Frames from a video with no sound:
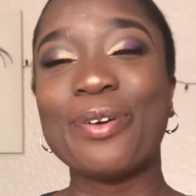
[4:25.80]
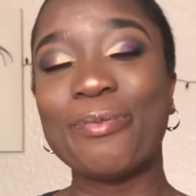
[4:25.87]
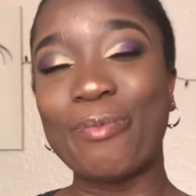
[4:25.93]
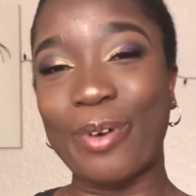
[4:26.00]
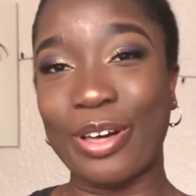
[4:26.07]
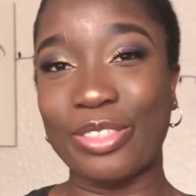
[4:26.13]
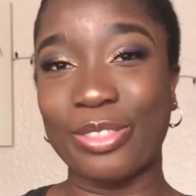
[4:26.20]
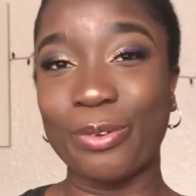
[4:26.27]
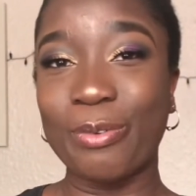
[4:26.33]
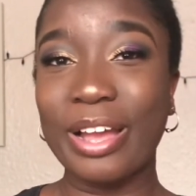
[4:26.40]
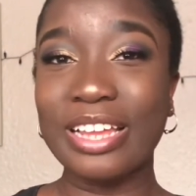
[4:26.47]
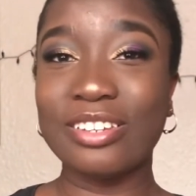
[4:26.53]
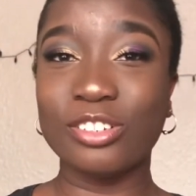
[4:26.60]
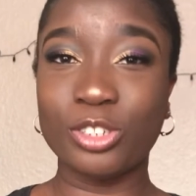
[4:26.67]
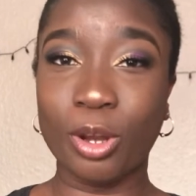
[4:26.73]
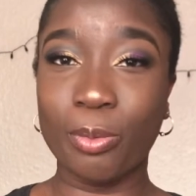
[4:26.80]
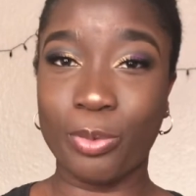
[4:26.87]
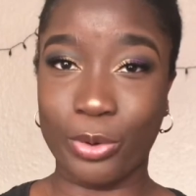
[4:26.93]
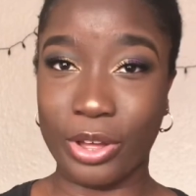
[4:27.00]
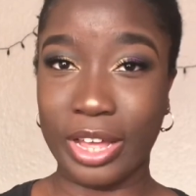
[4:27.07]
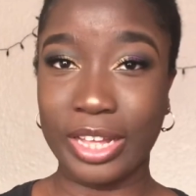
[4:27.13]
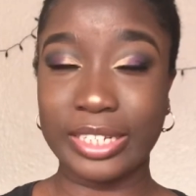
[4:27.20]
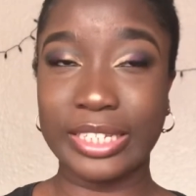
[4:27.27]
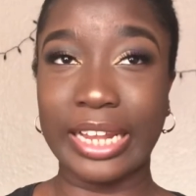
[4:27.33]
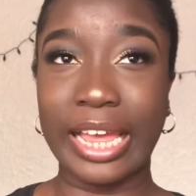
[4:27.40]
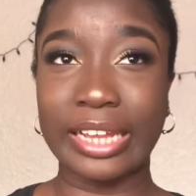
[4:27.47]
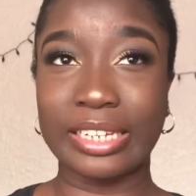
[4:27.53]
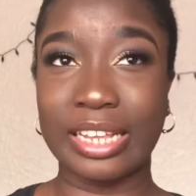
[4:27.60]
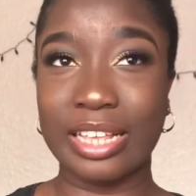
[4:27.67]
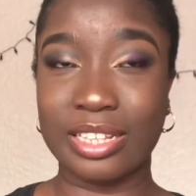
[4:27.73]
But the way the job works,
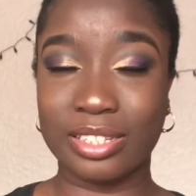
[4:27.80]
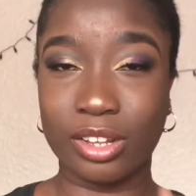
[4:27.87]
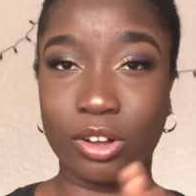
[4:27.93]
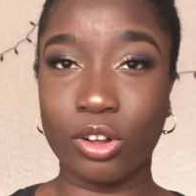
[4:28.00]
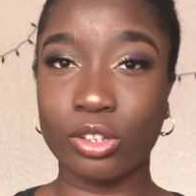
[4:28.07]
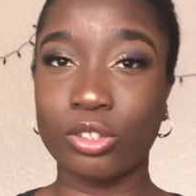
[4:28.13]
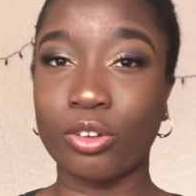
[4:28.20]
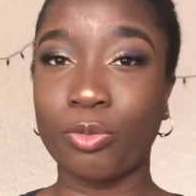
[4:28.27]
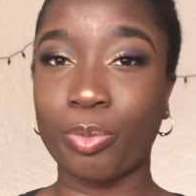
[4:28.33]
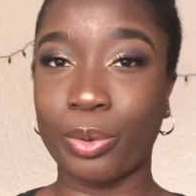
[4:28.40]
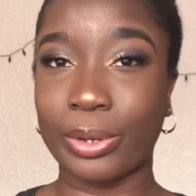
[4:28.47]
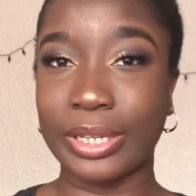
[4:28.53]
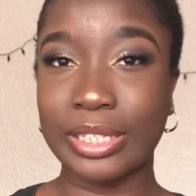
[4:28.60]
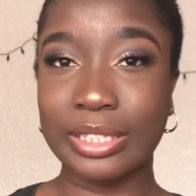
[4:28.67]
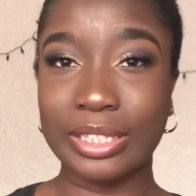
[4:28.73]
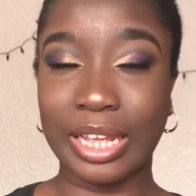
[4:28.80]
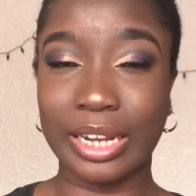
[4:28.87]
like, there's a cutoff point,